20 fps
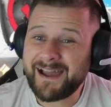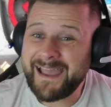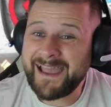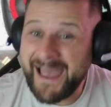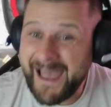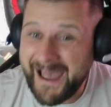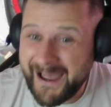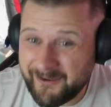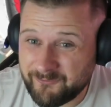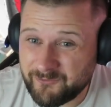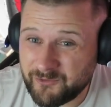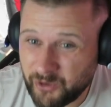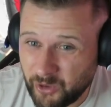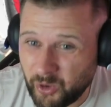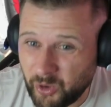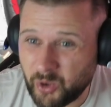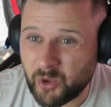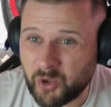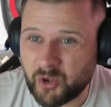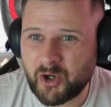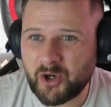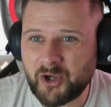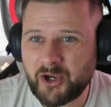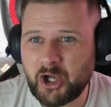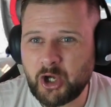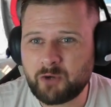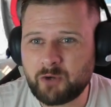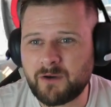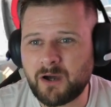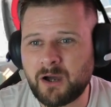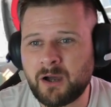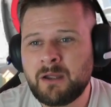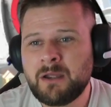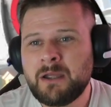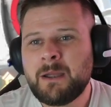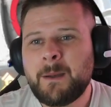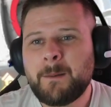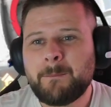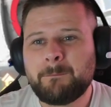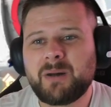I have not gone over.
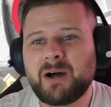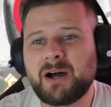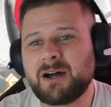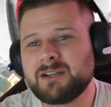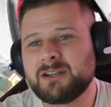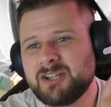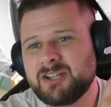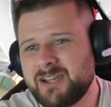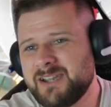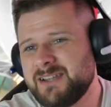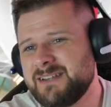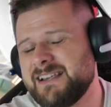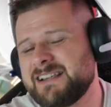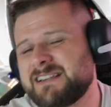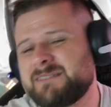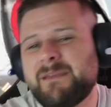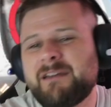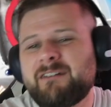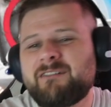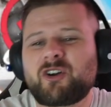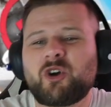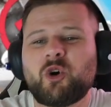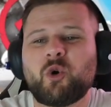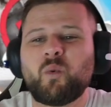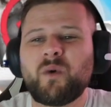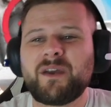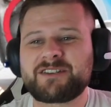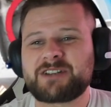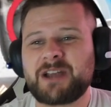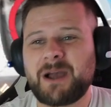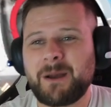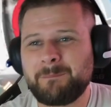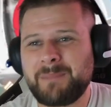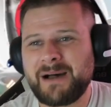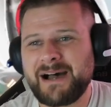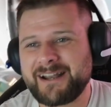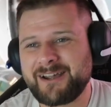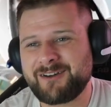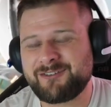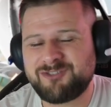But look at this miracle wish up
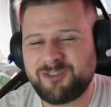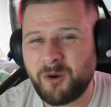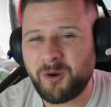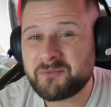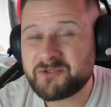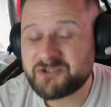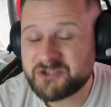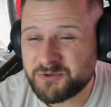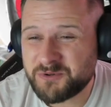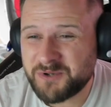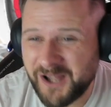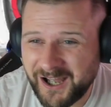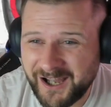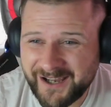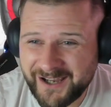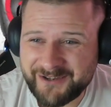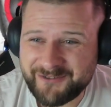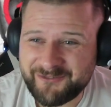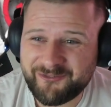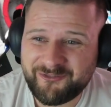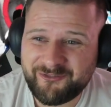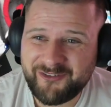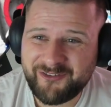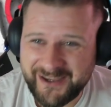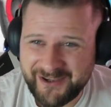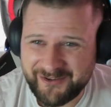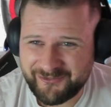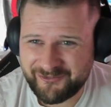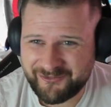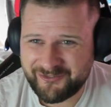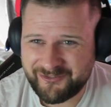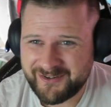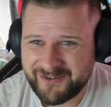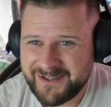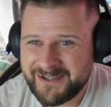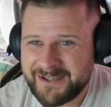banner from July 5th.